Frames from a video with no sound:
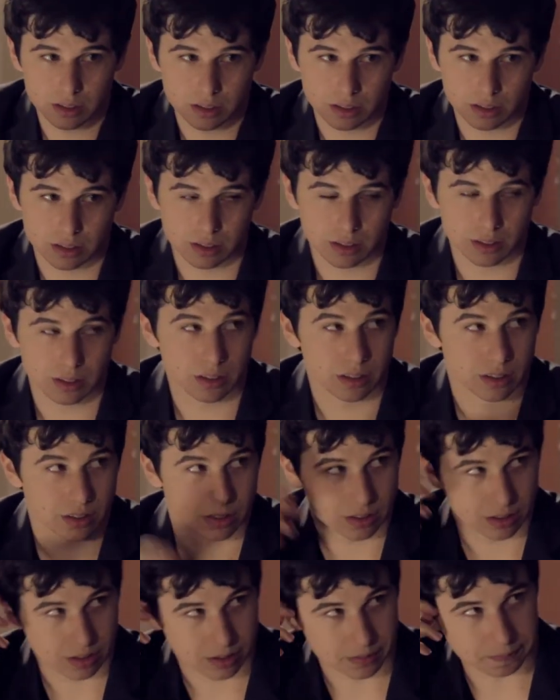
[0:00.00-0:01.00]
I should pull the
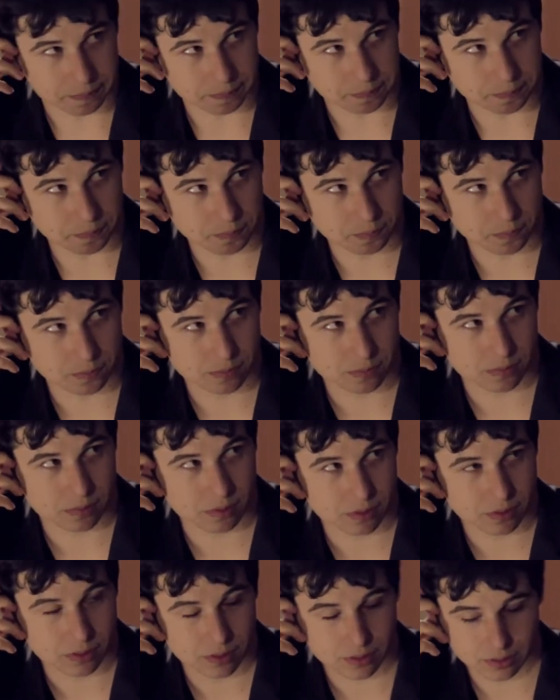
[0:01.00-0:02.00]
trigger
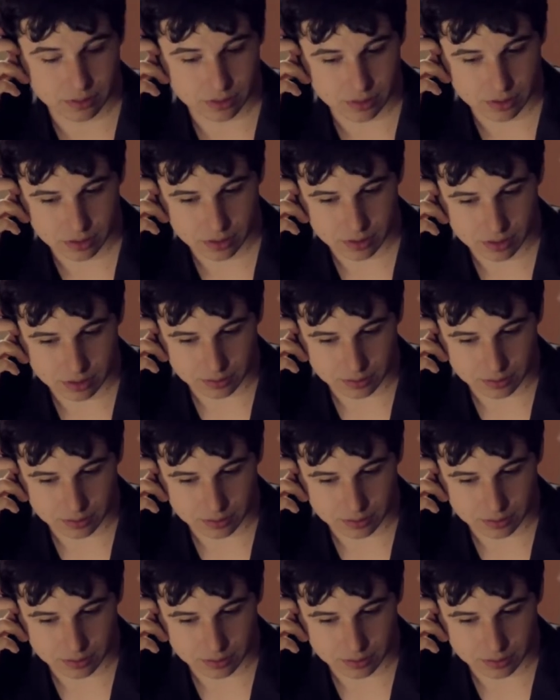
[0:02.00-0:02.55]
and end this